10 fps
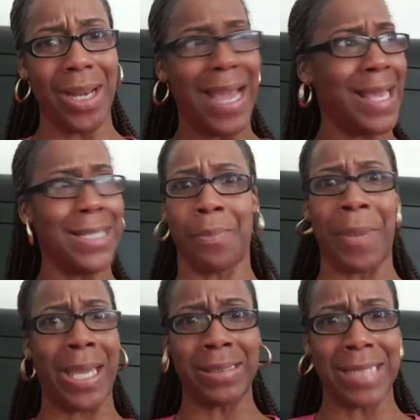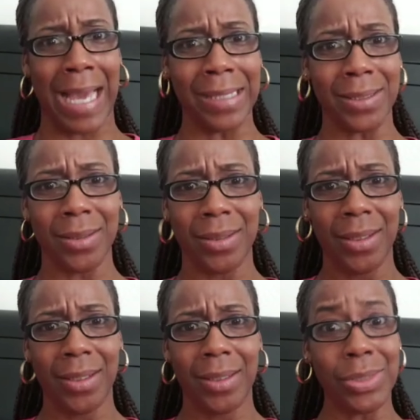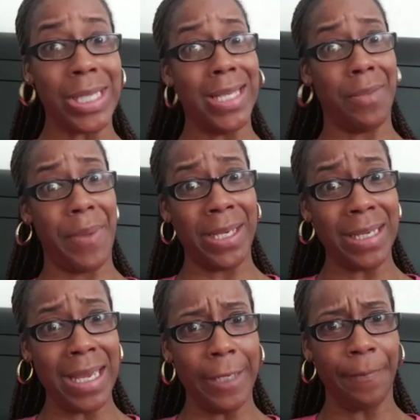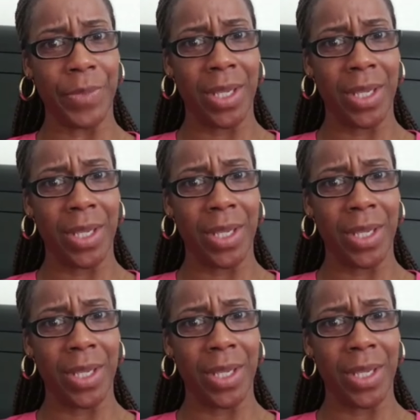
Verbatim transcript: I ain't debating that. You think I debating that?